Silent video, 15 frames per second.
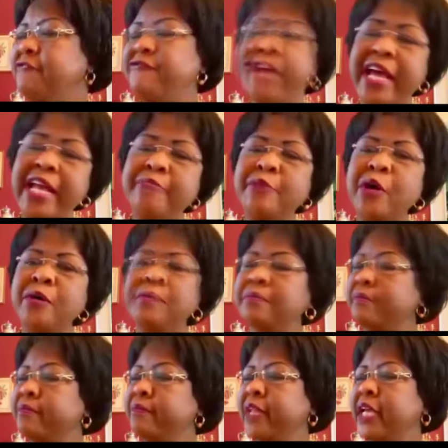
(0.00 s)
Venmo
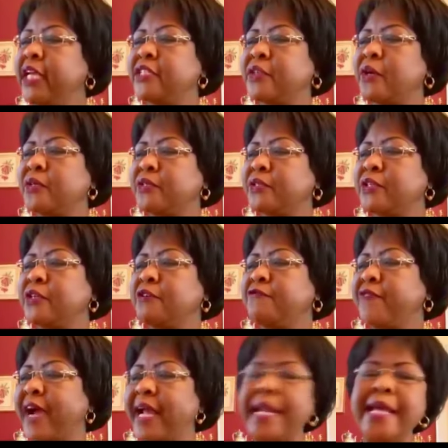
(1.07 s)
is also
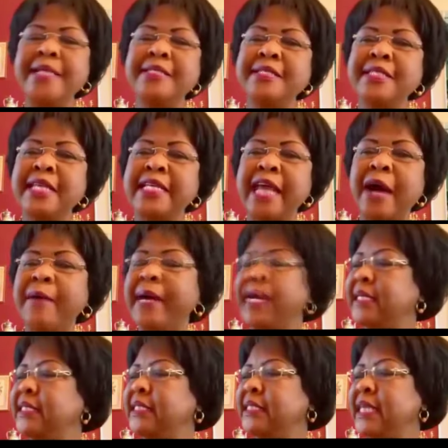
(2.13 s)

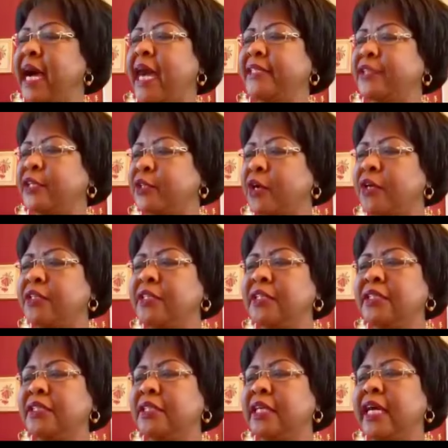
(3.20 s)
finance@ourADDI.org.
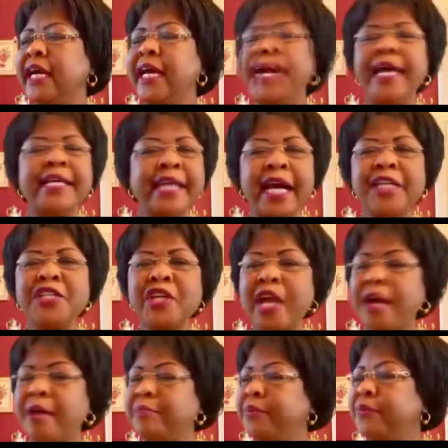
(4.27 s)
And Cash
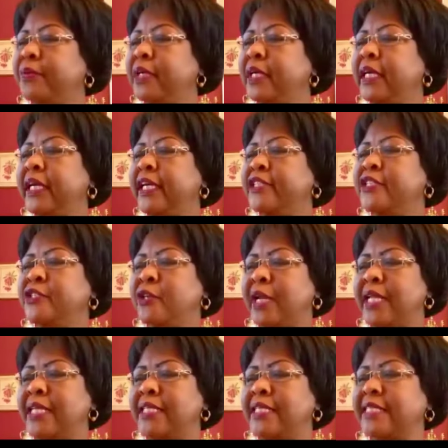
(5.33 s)
App is
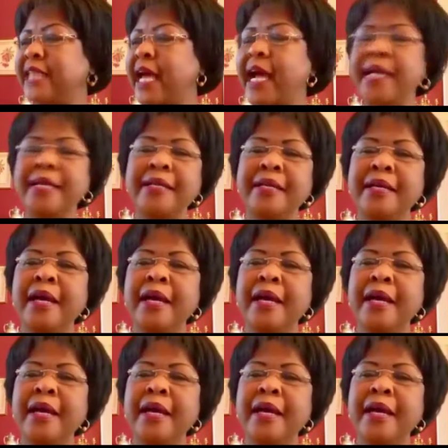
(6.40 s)
$ourADDI,